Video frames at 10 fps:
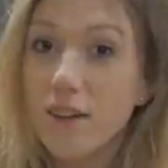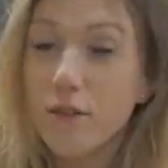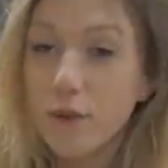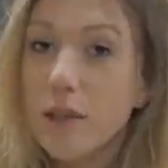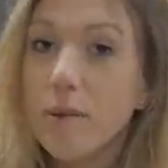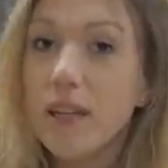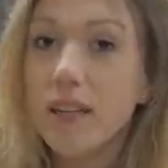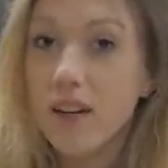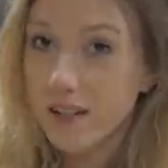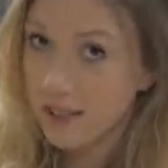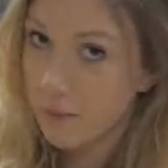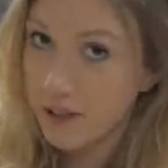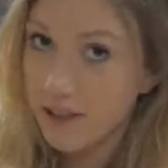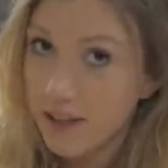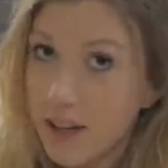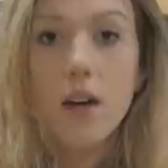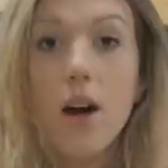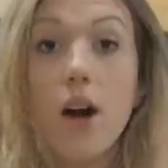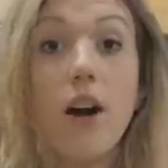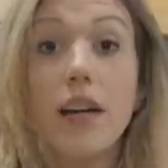of repeat customers.
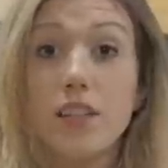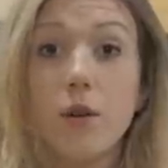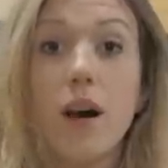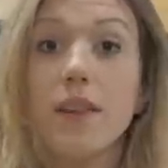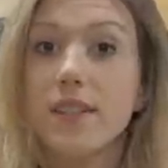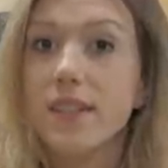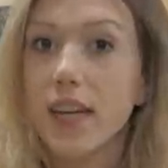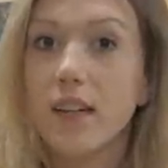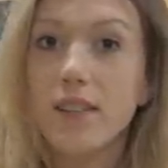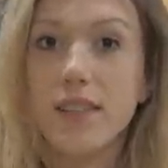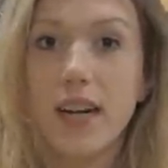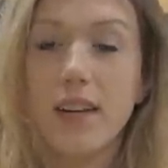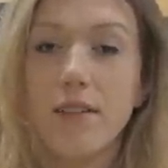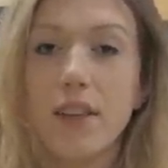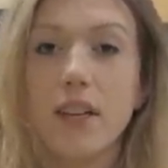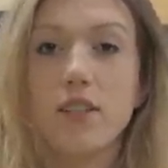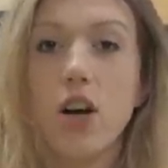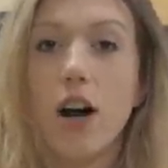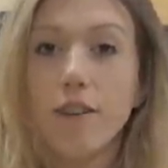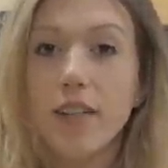All right, so on the sales side of things,
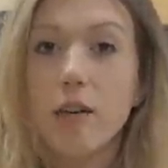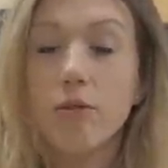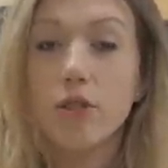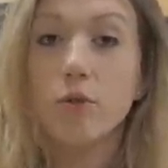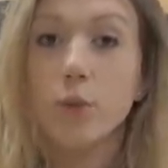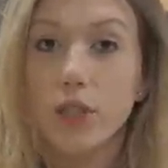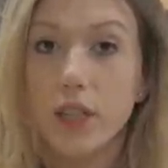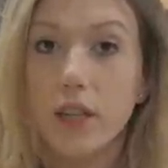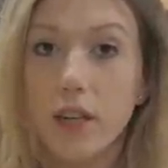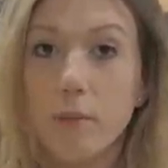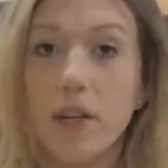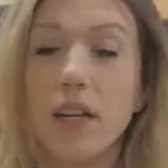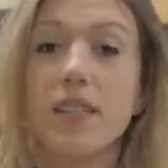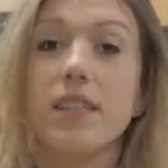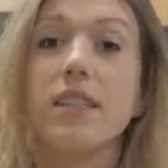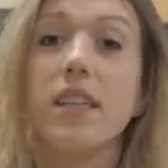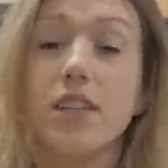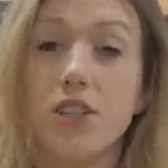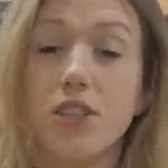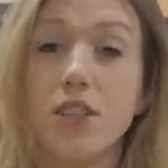coffee tables are really good because it
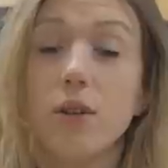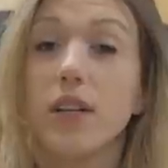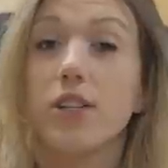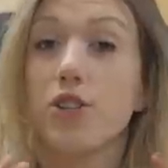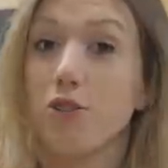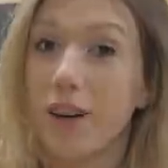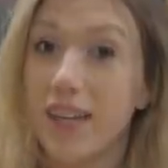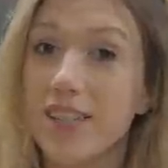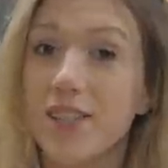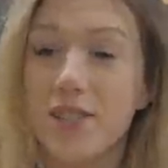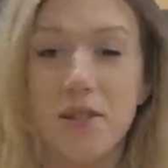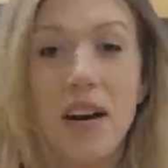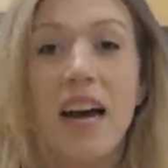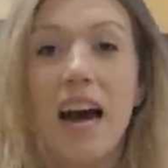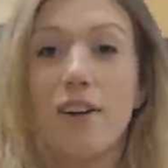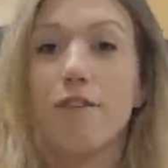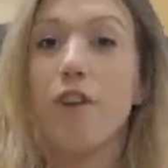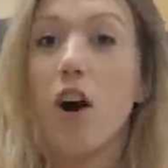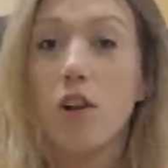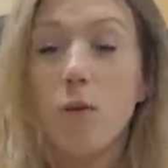teaches you and it trains you how to
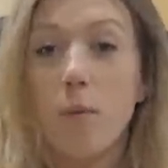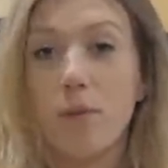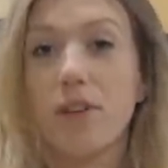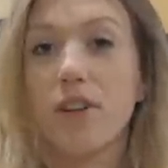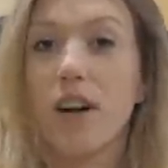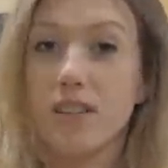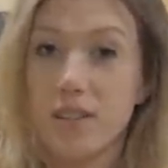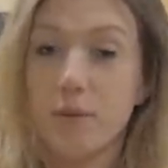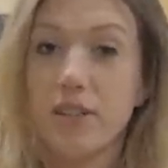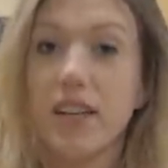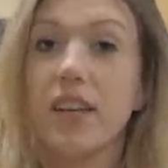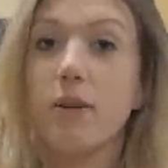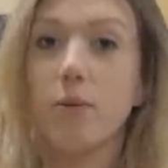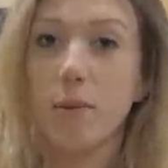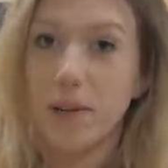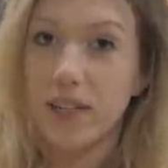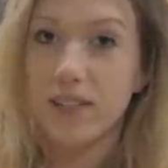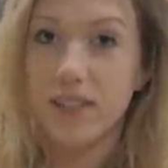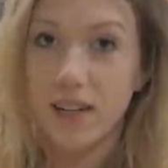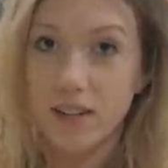follow up with your customers and get repeat
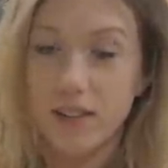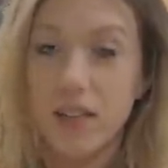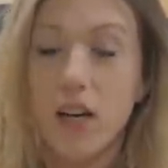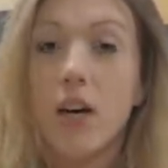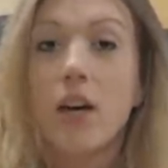sales.